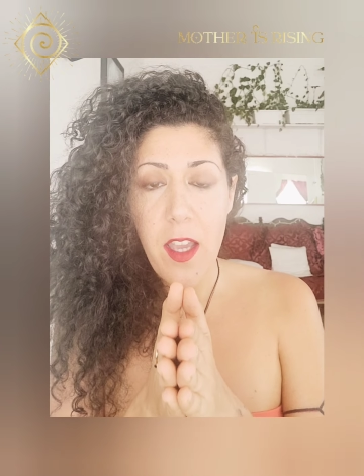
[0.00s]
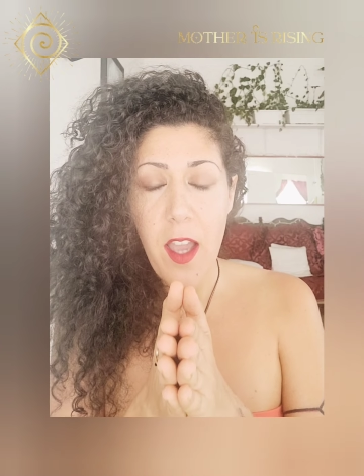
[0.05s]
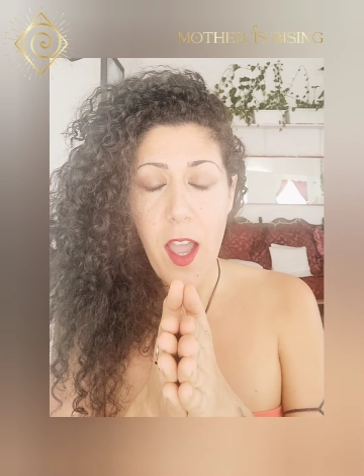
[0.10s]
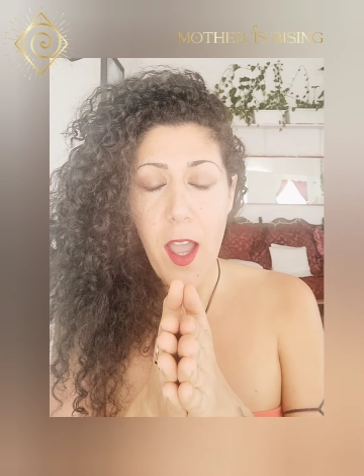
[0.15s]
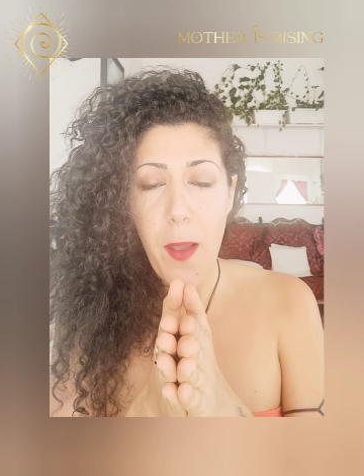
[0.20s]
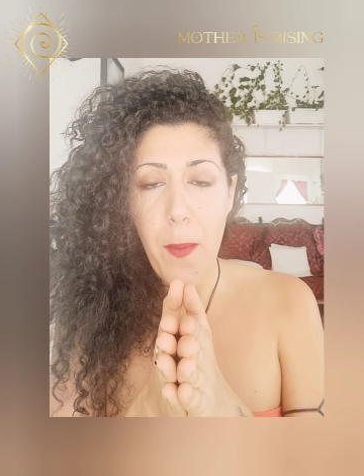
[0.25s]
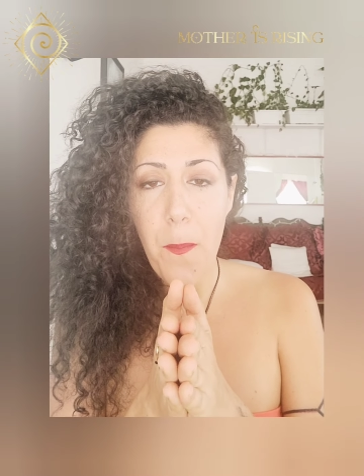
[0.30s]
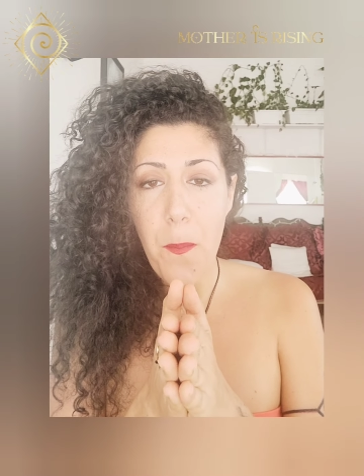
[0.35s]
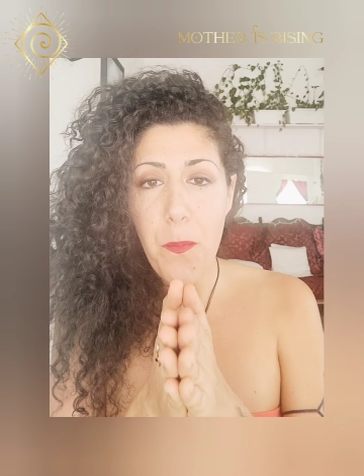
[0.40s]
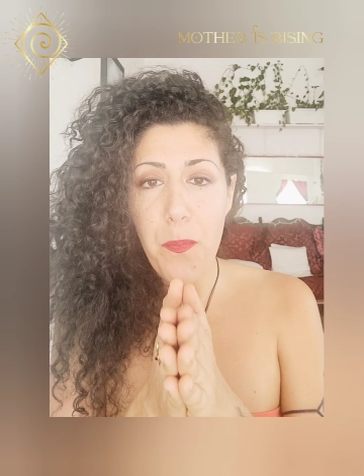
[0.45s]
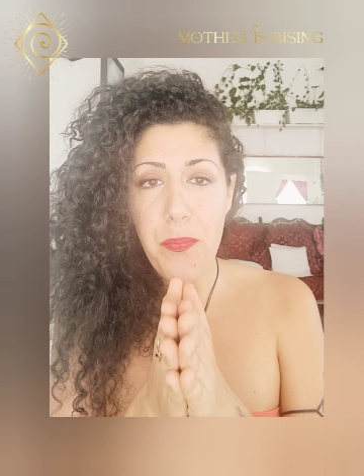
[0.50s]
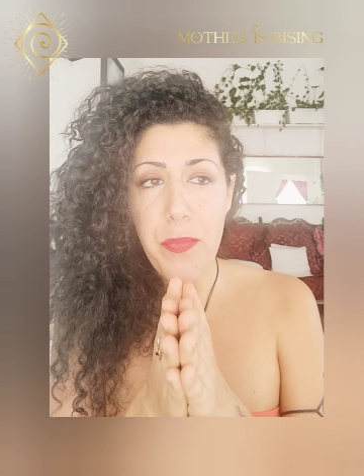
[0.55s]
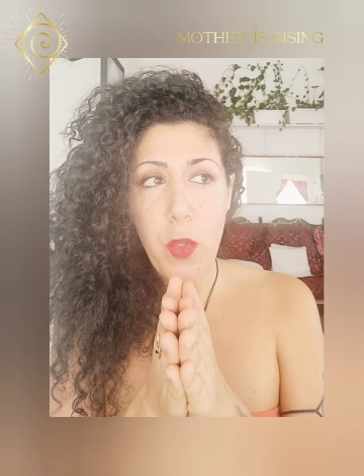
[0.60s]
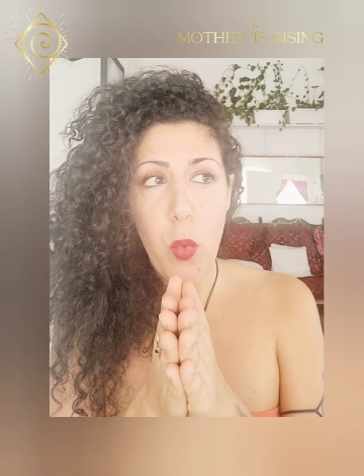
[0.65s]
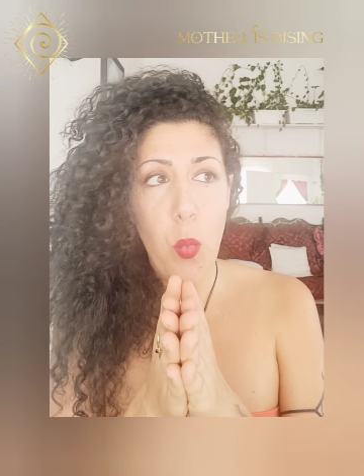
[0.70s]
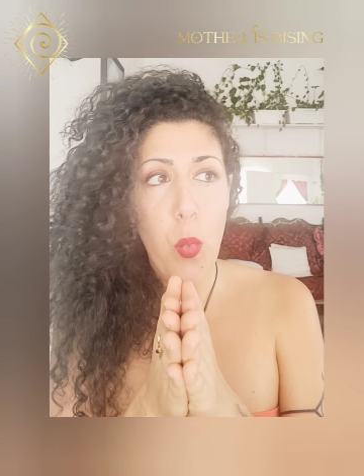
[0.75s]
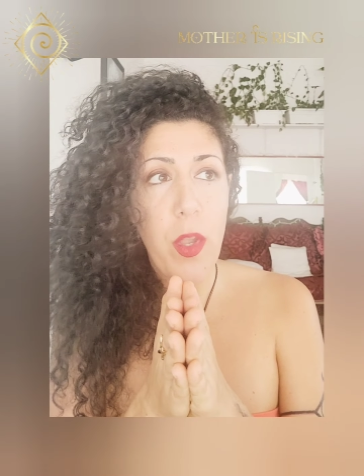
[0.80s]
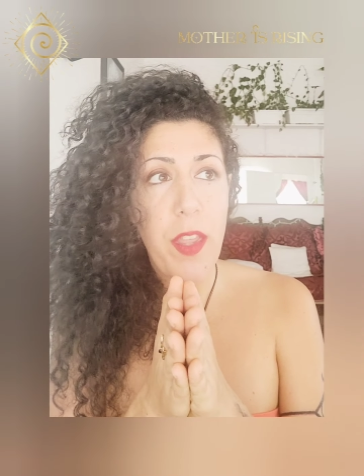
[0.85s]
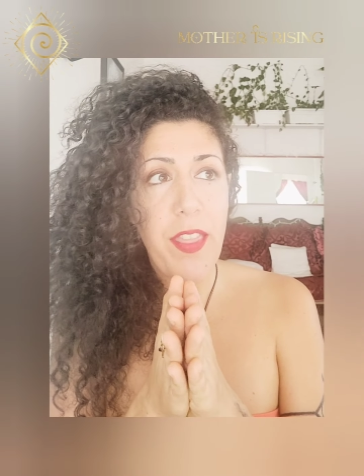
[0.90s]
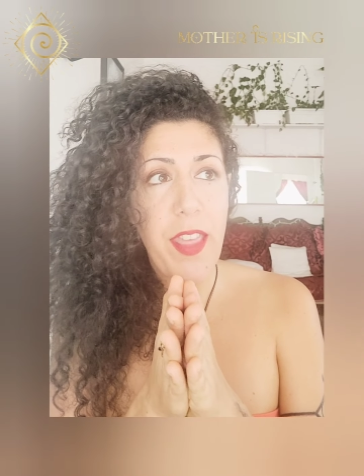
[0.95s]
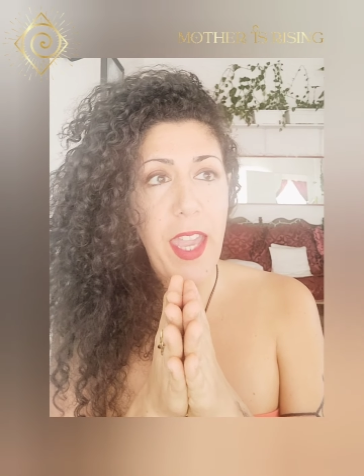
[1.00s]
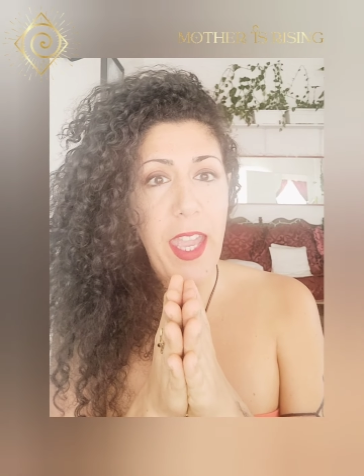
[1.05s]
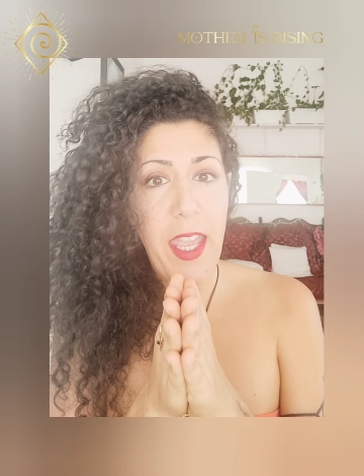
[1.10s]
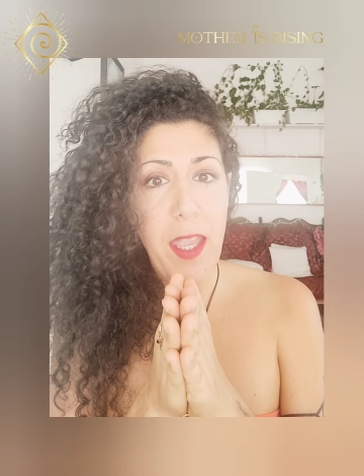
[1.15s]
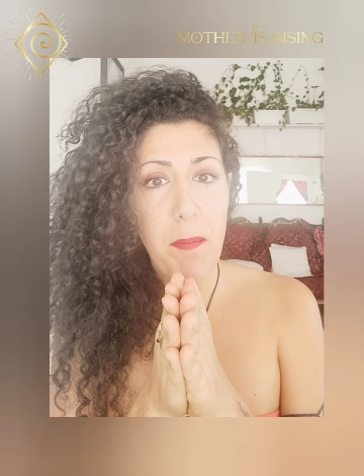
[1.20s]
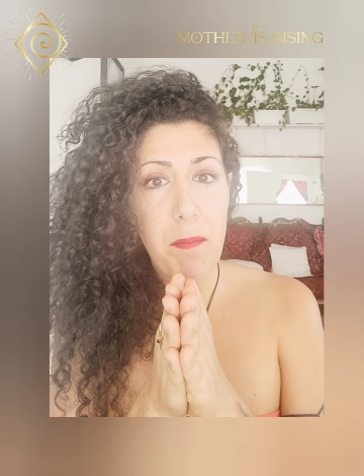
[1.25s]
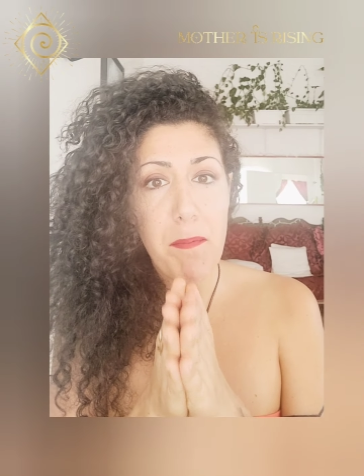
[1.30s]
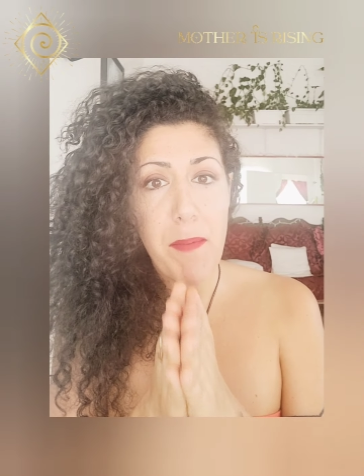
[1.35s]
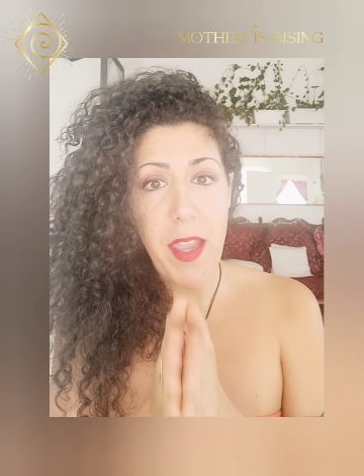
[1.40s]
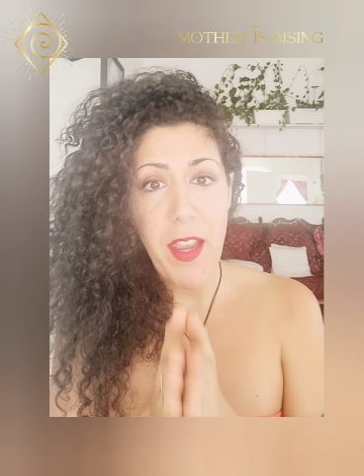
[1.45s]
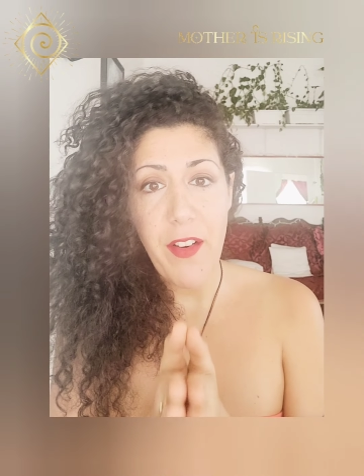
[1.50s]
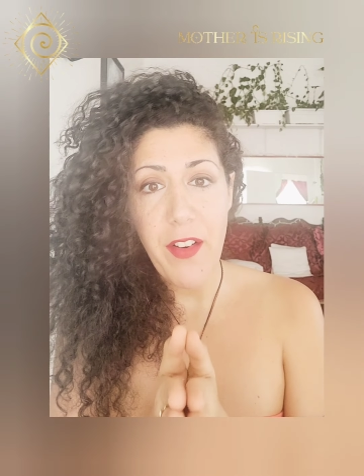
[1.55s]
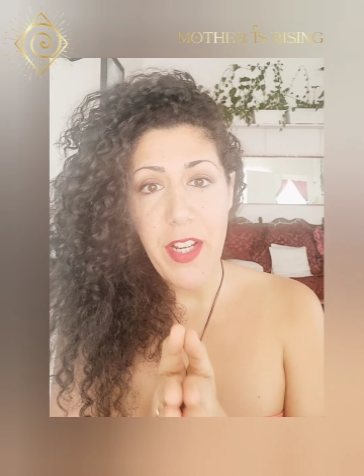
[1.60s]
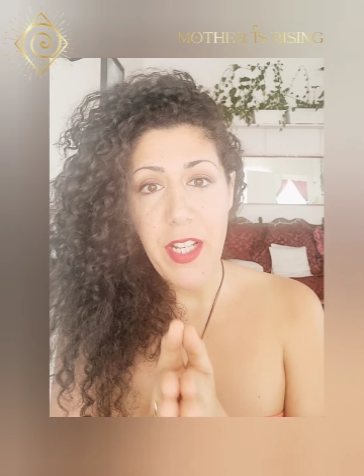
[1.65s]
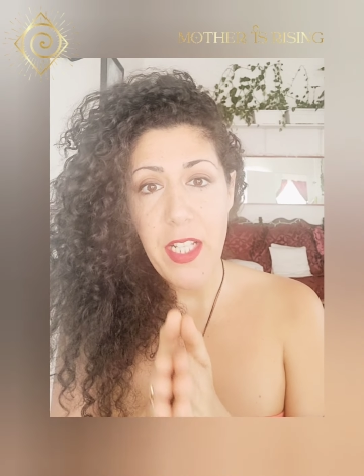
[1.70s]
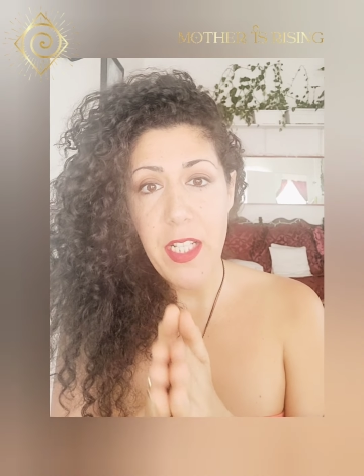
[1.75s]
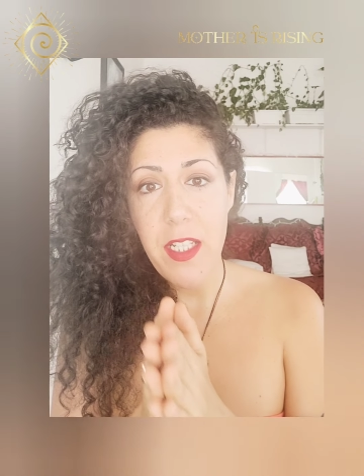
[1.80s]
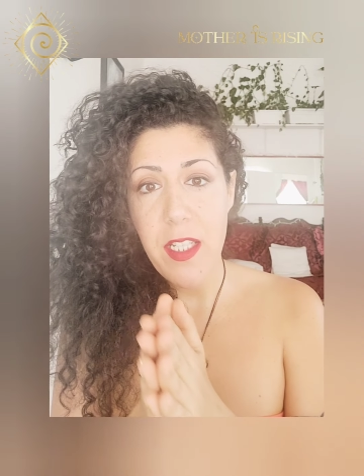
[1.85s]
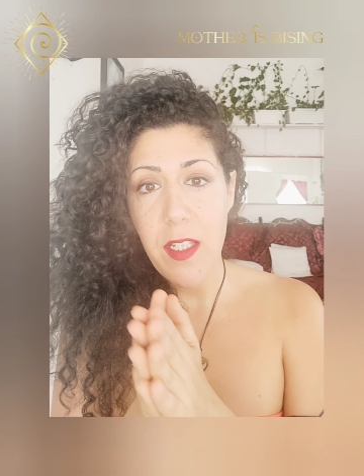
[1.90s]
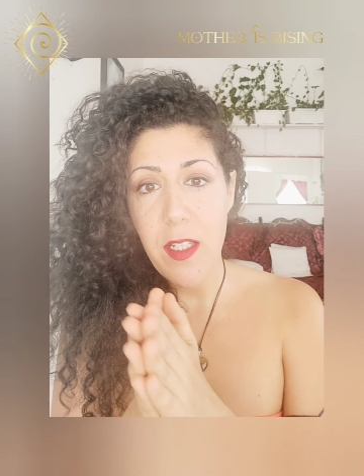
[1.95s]
um, with a
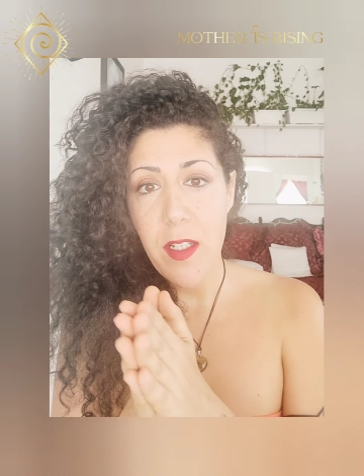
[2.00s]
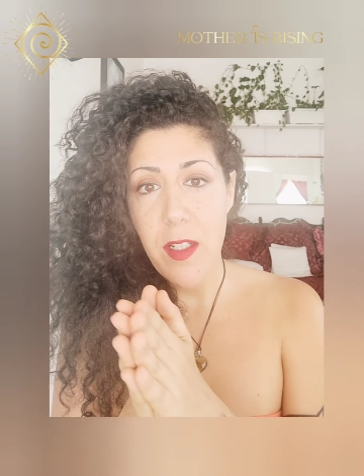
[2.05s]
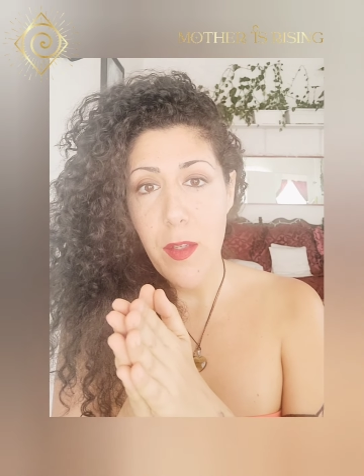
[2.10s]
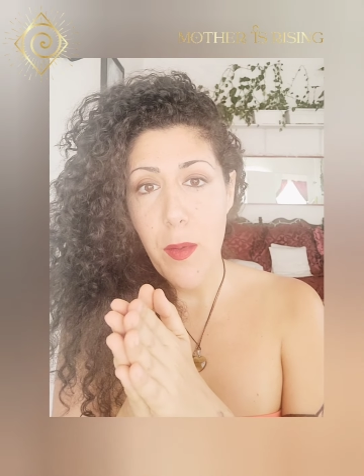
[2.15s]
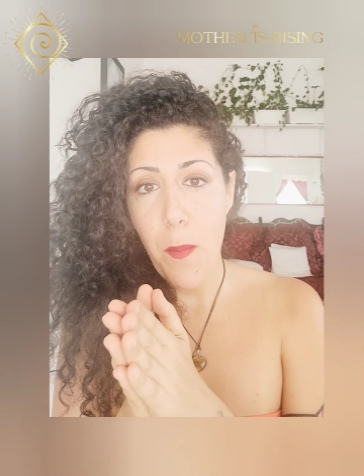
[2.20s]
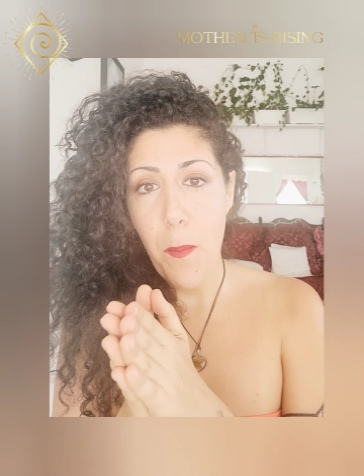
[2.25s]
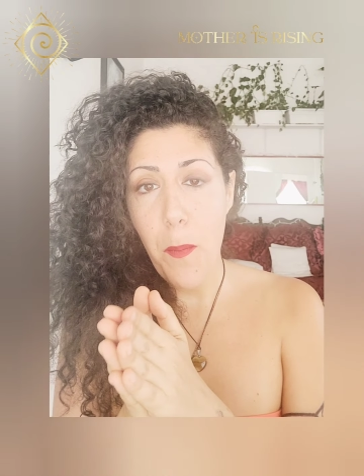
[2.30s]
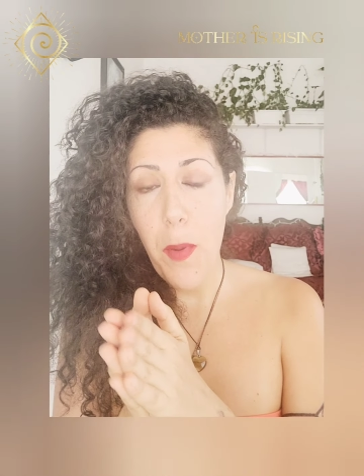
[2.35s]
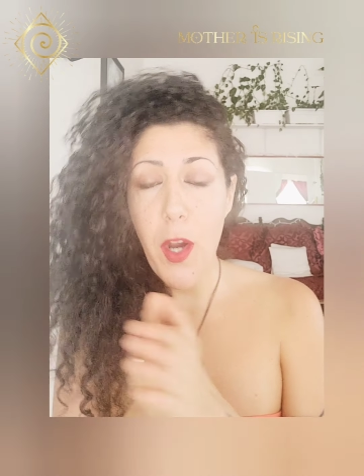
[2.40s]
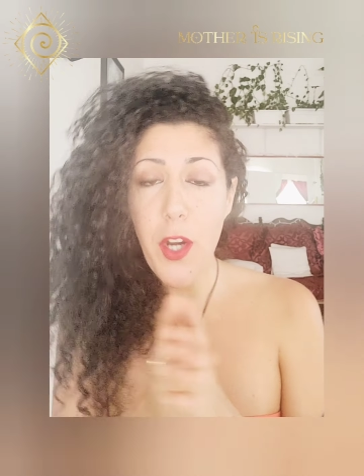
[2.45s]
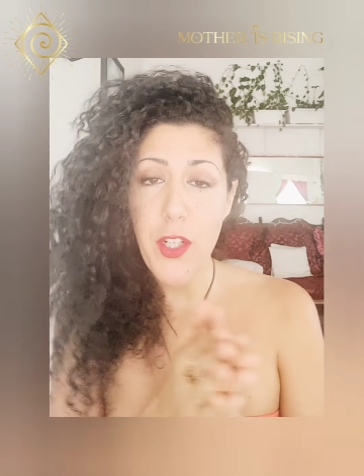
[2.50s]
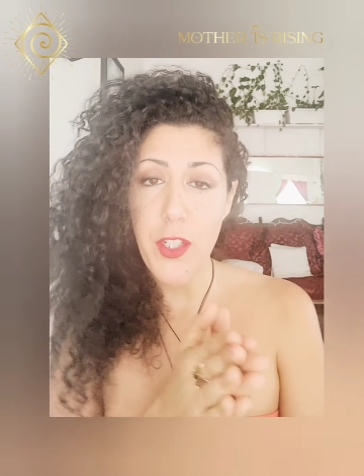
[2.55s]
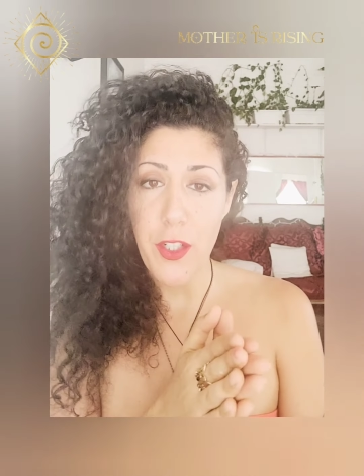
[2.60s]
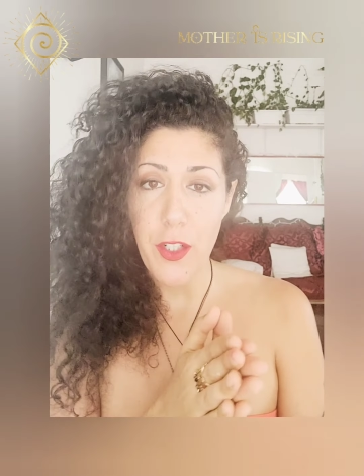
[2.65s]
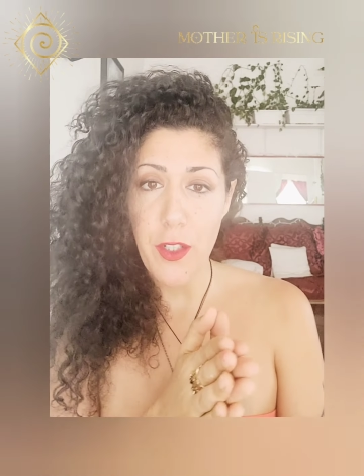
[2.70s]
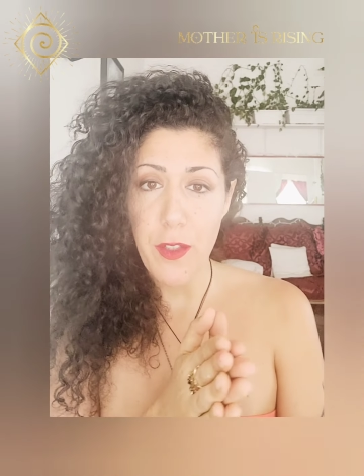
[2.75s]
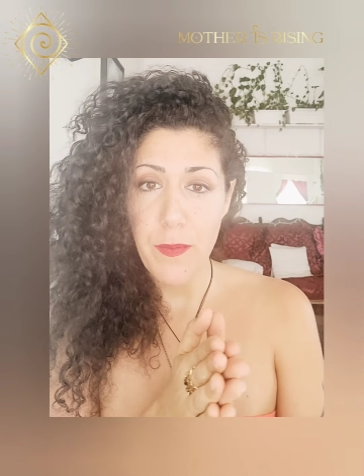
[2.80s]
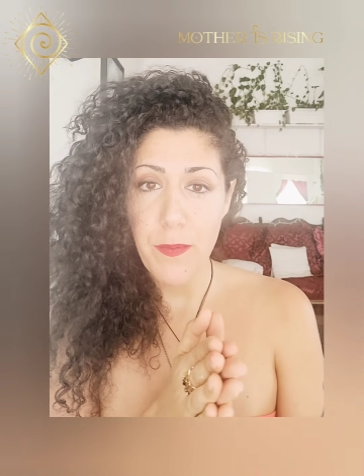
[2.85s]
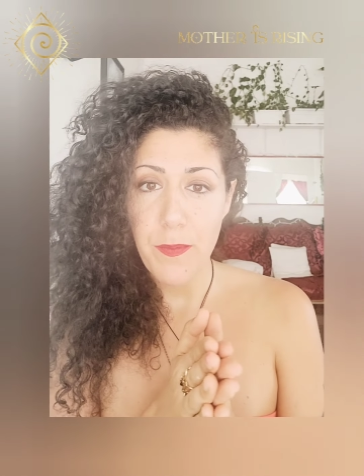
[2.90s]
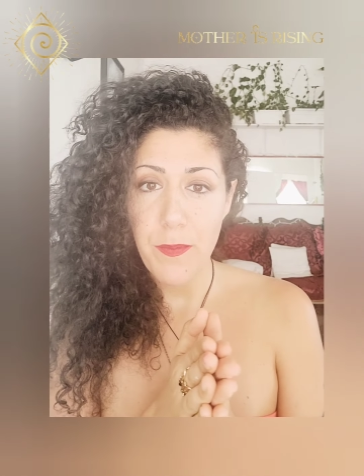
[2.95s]
married partner,